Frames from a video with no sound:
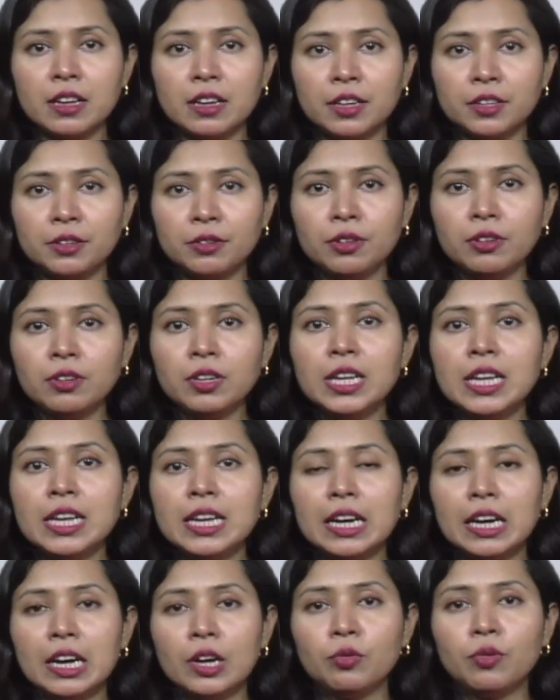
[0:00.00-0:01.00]

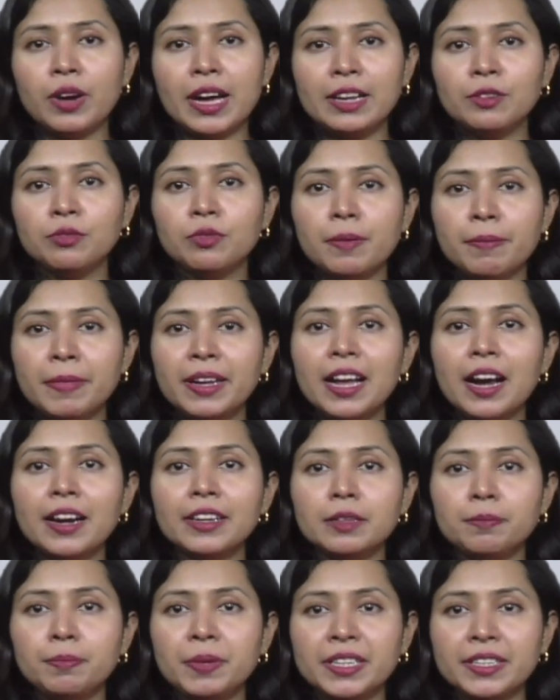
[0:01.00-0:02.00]
While women
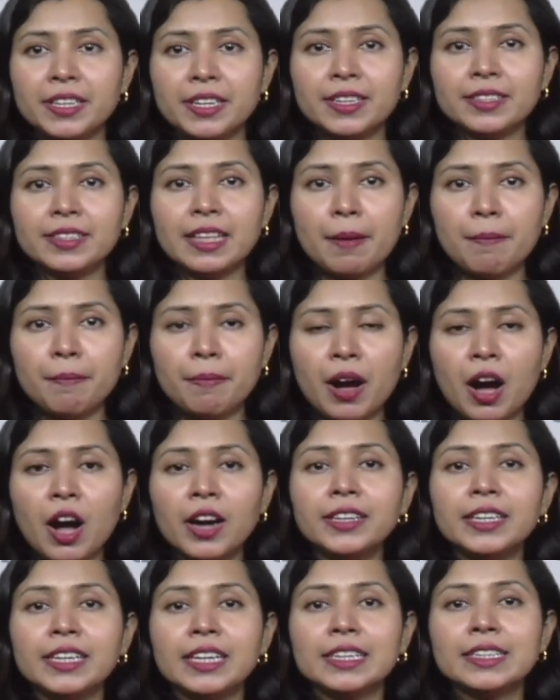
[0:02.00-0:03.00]
are depicted as
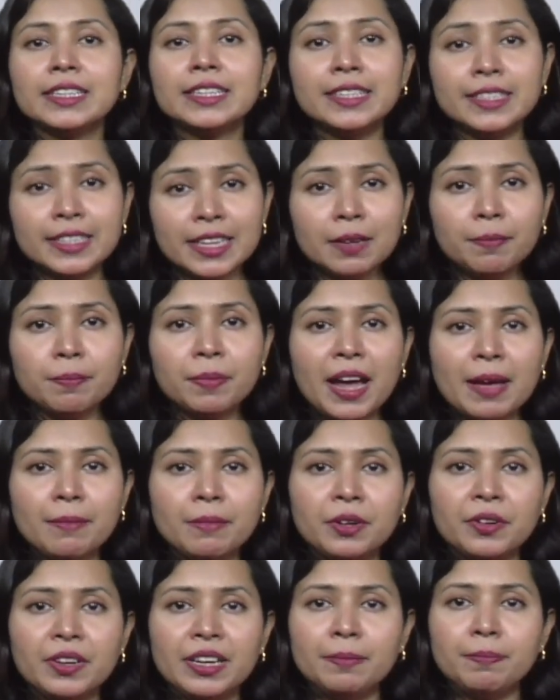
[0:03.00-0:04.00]
empowered, they are still
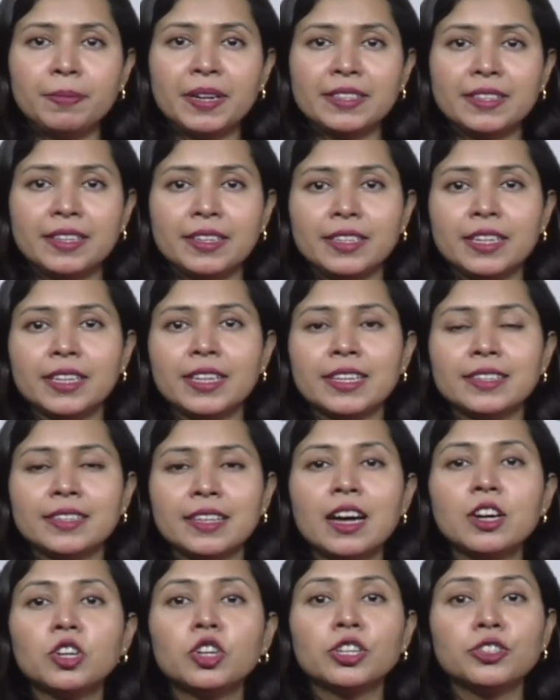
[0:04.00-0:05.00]
primarily presented
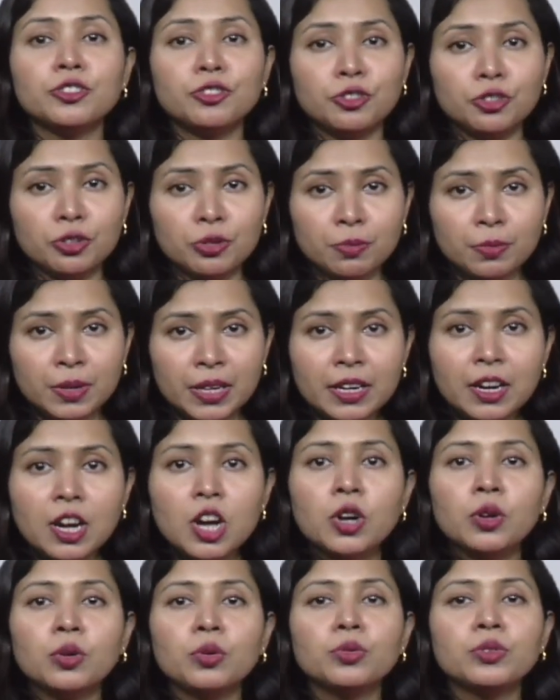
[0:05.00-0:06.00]
as a consumer
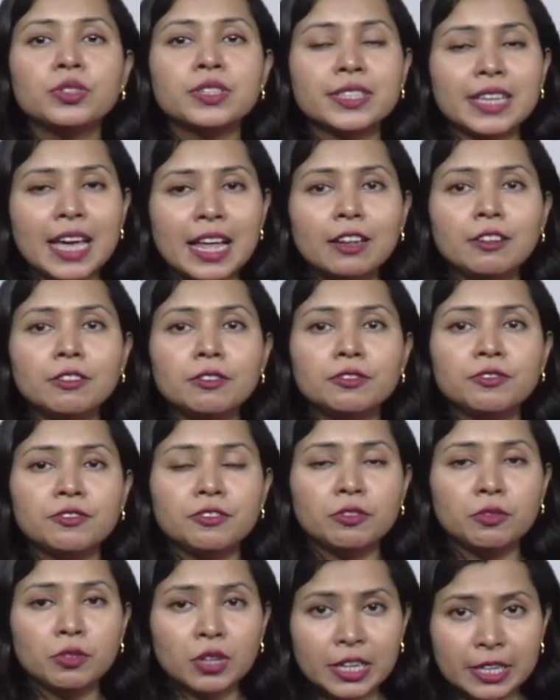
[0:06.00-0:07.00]
whose
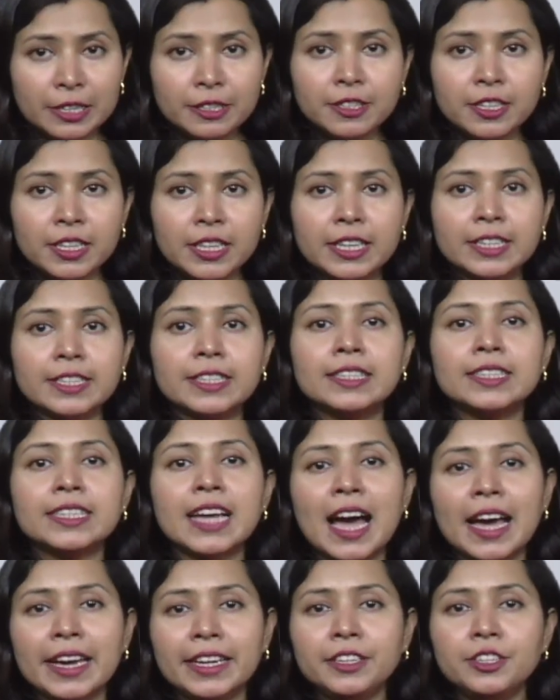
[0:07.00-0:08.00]
self-worth is
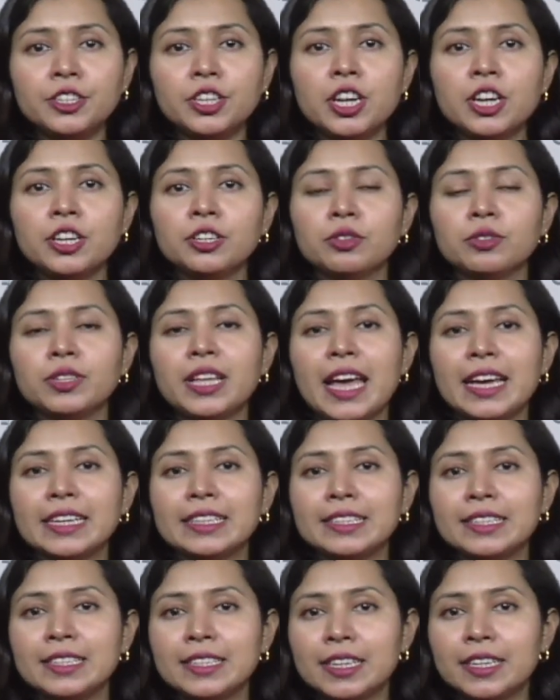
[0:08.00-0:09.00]
tied to the
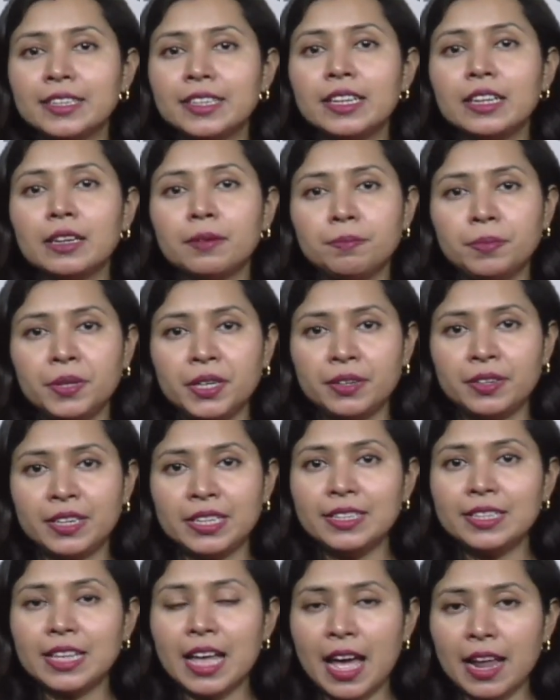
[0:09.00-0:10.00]
external
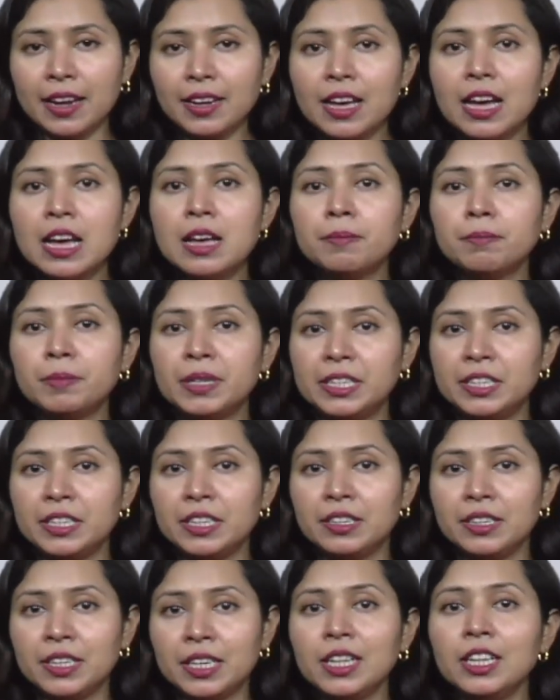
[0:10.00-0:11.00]
appearance and
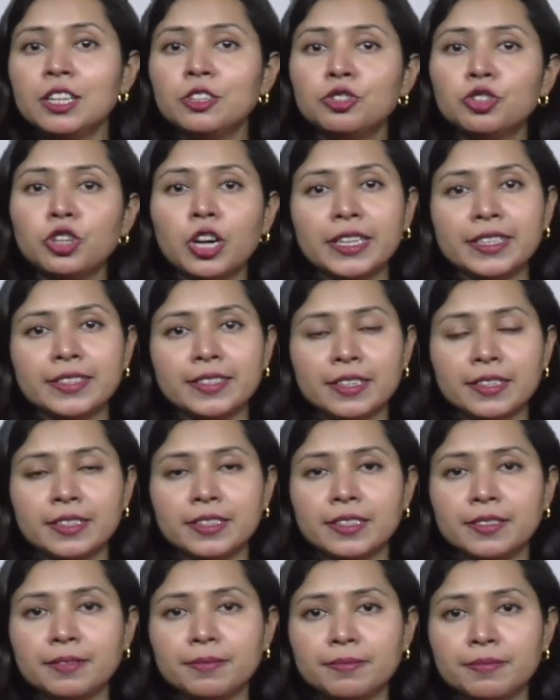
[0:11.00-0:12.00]
material
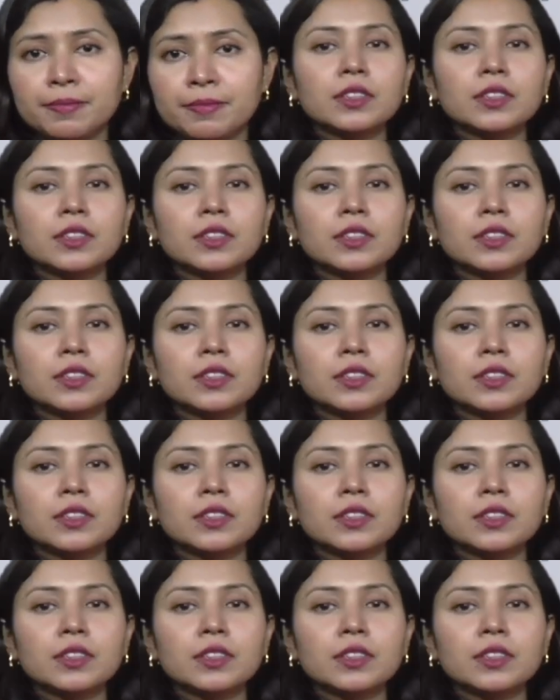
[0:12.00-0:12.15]
choices.